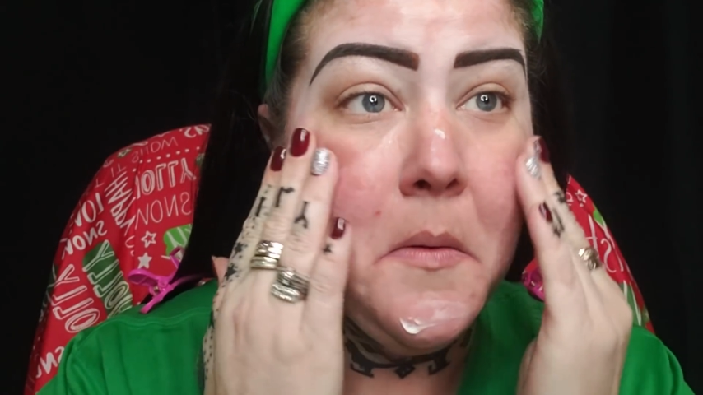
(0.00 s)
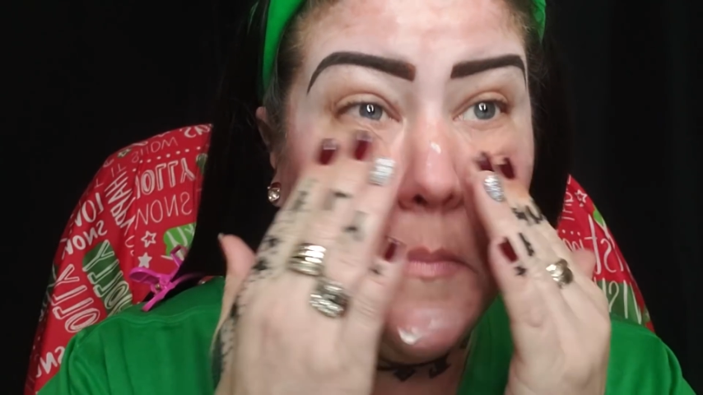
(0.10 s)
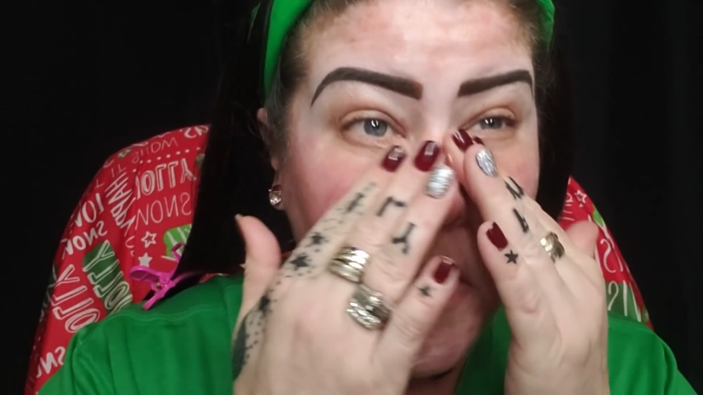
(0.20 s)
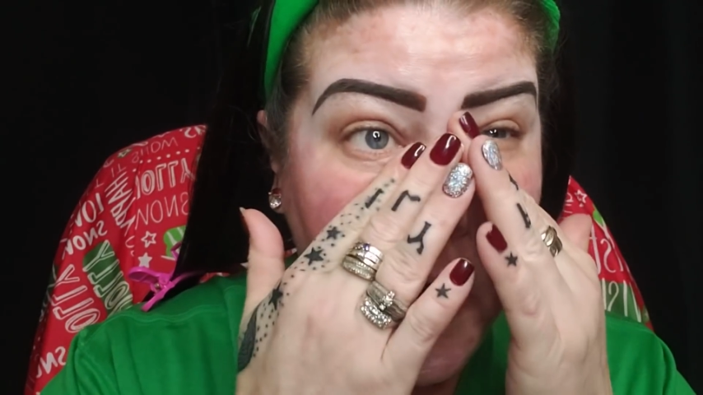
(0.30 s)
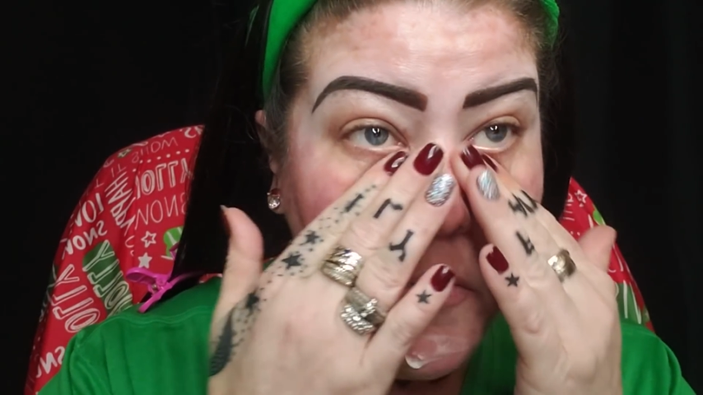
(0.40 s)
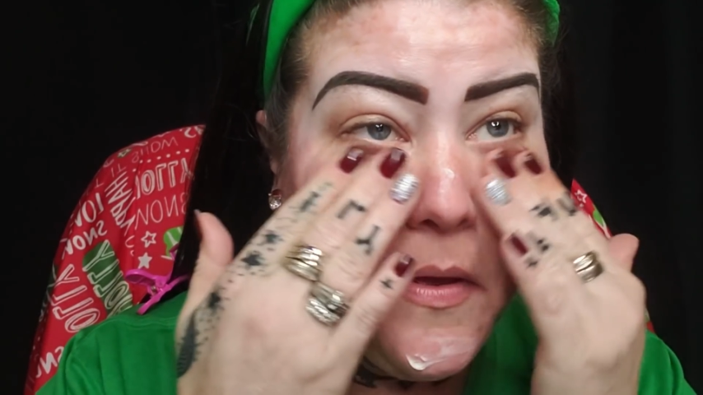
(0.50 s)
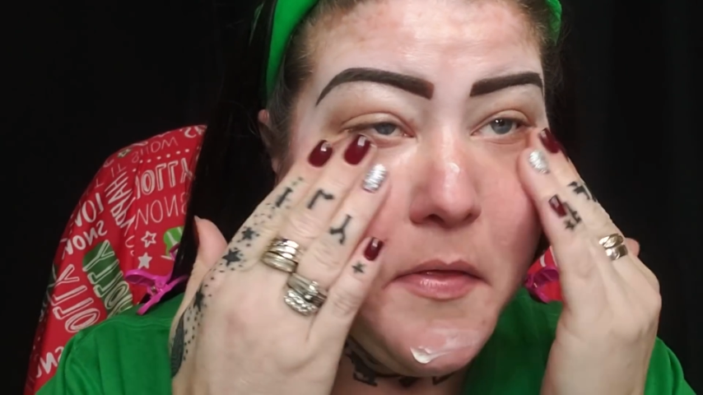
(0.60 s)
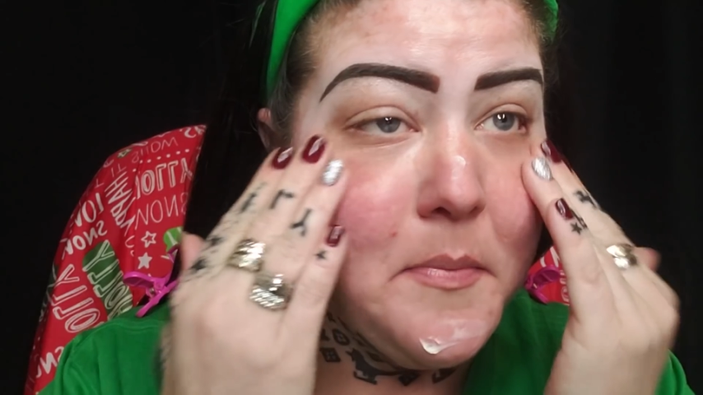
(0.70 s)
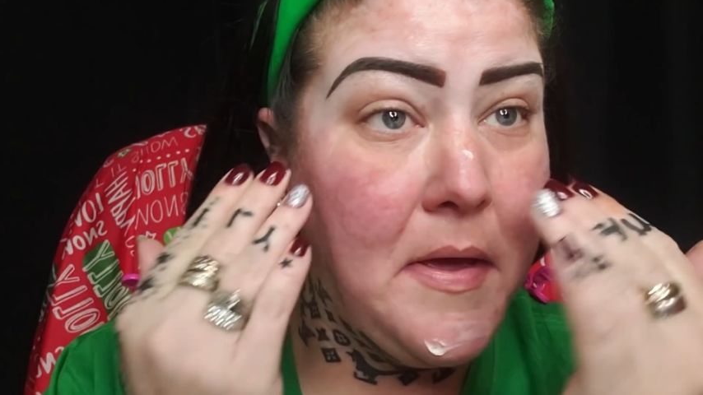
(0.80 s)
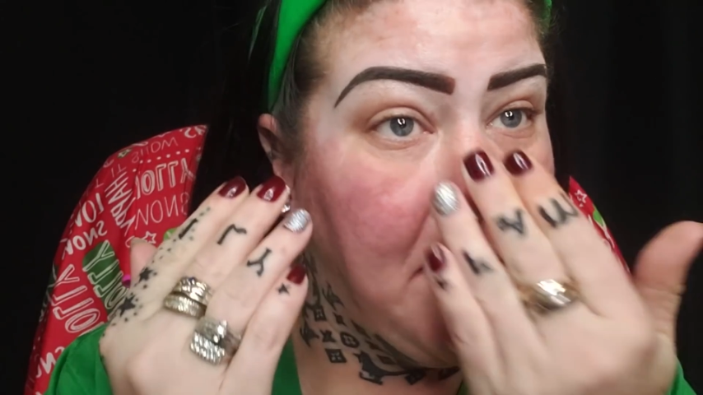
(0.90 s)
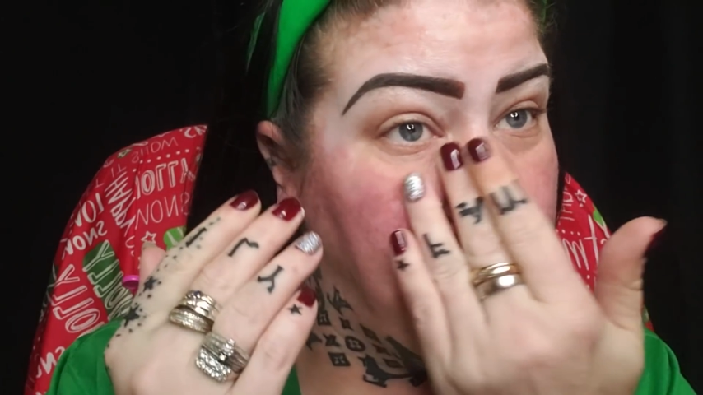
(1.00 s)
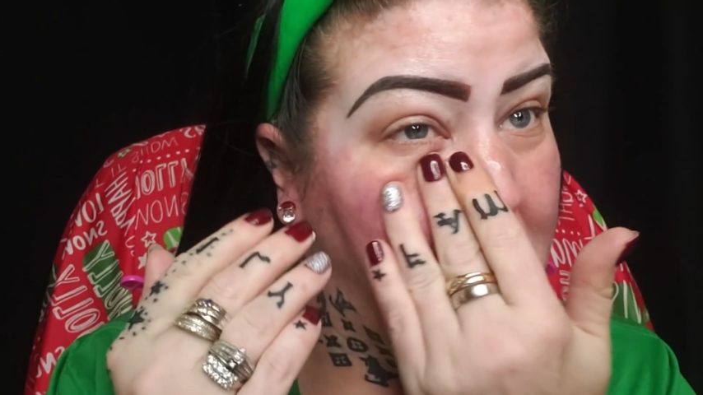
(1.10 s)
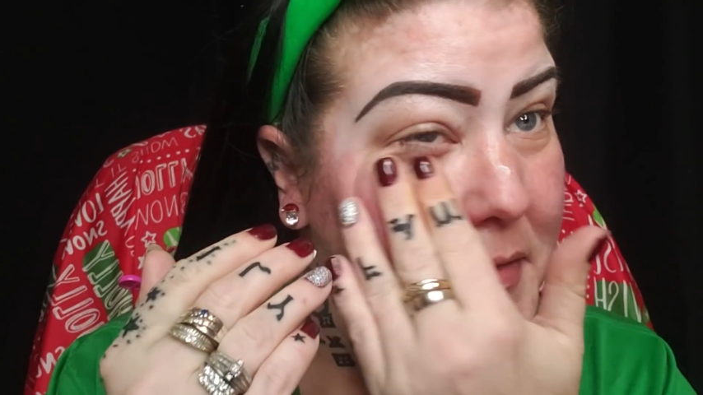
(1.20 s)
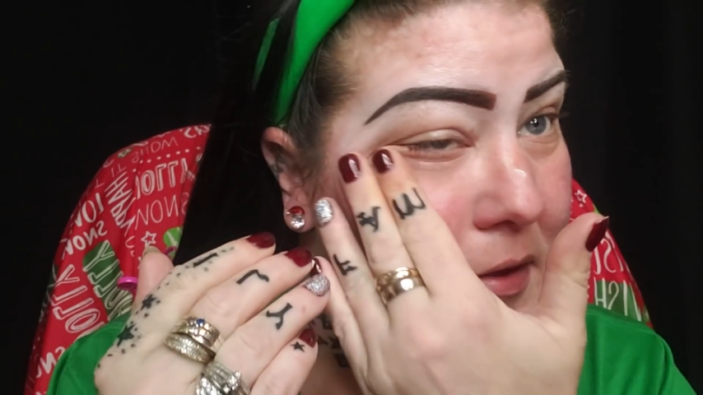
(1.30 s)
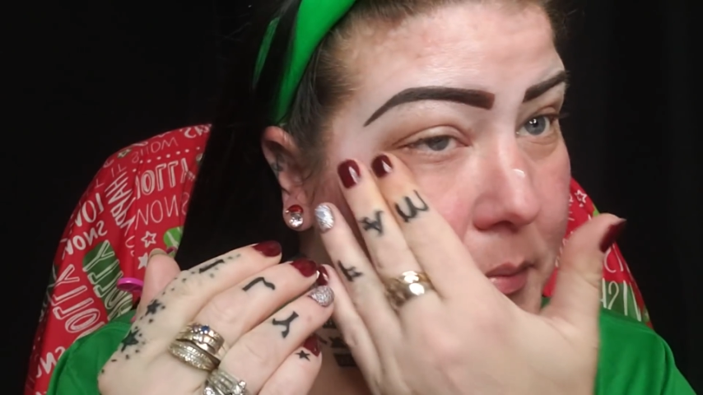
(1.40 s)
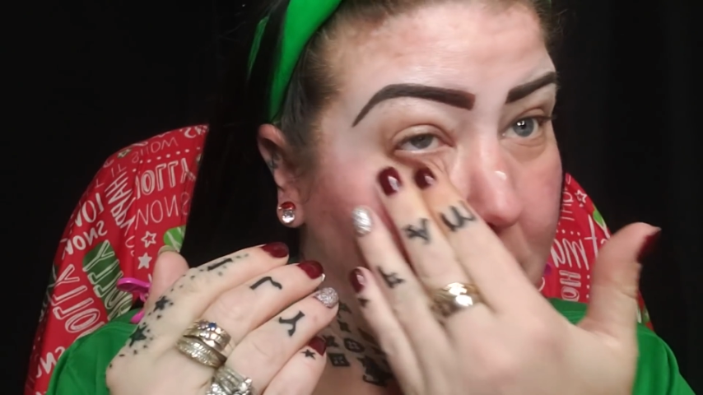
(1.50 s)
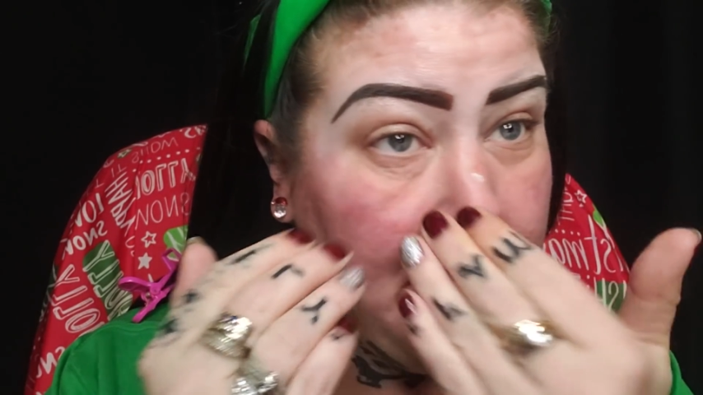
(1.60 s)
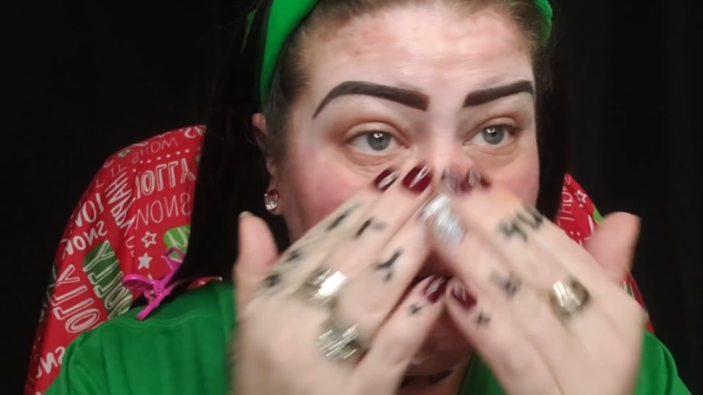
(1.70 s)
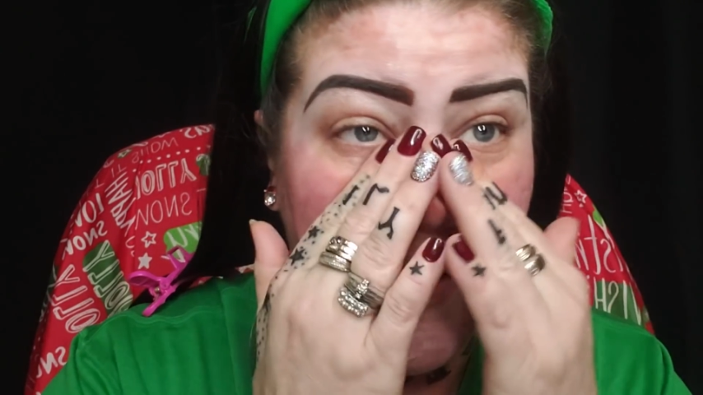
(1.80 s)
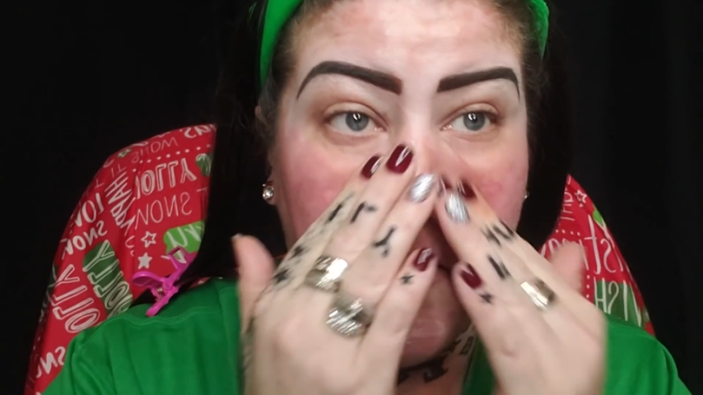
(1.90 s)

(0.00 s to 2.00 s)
bear with me. I feel like that's what I say in